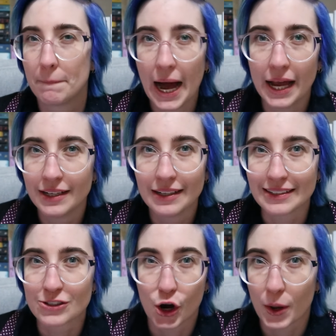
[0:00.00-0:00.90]
but
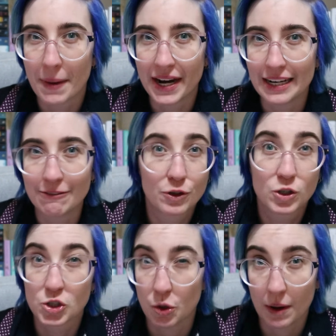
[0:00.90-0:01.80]
it's not competitive,
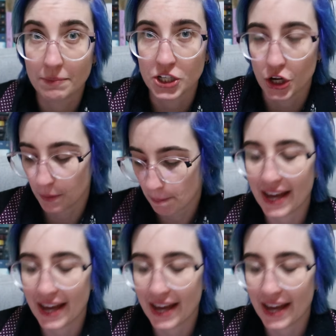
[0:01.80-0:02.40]
so up to you.